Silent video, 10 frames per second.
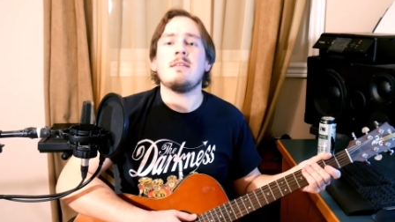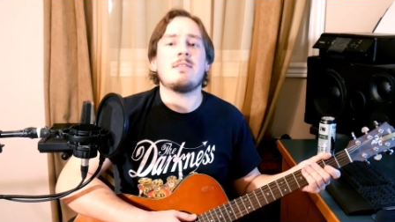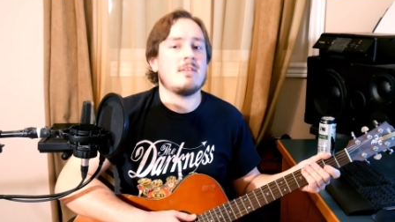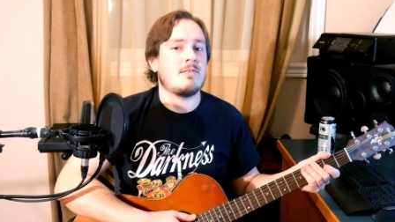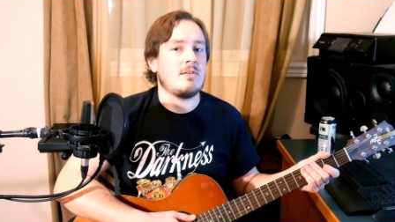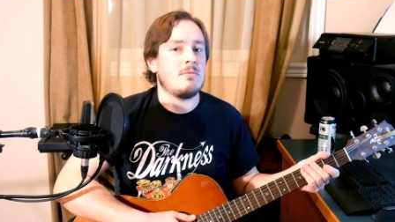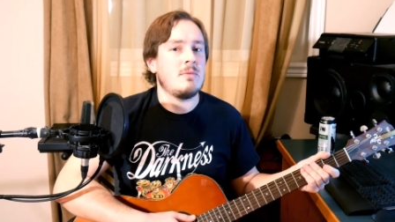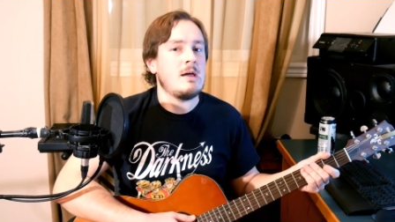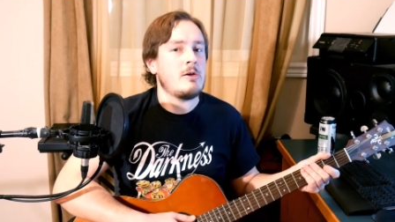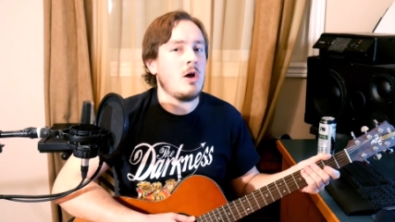system
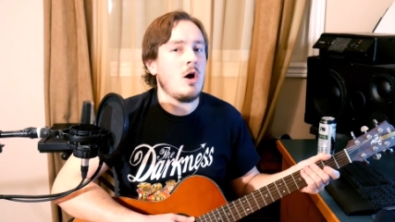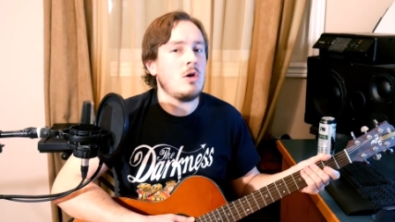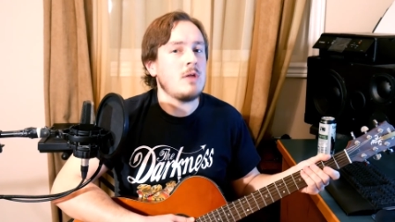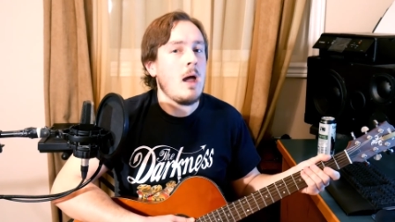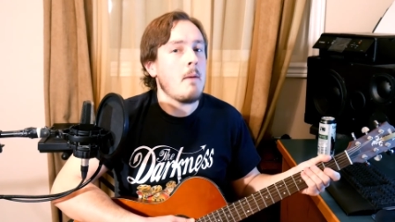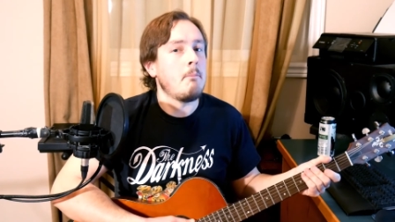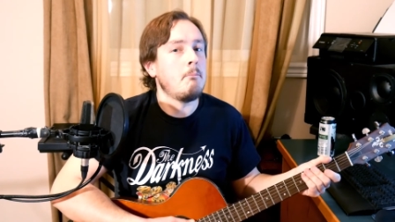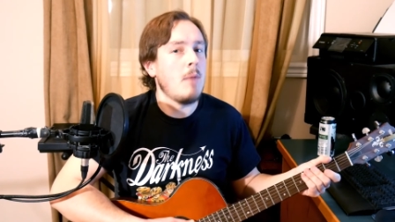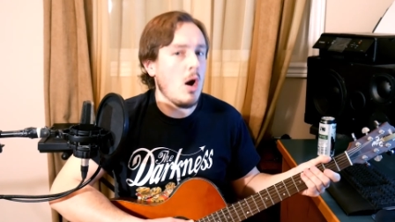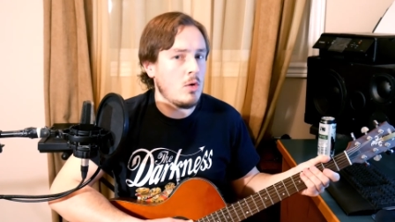called
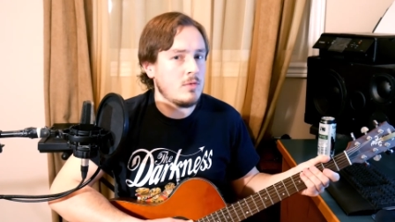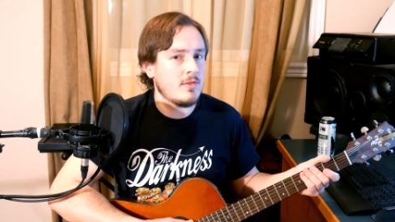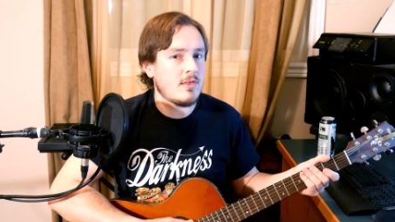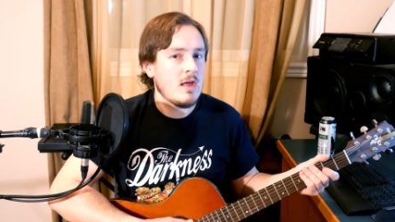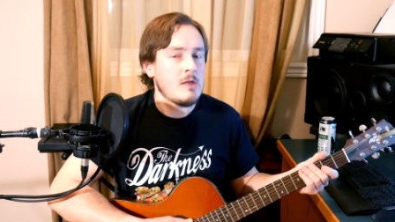modes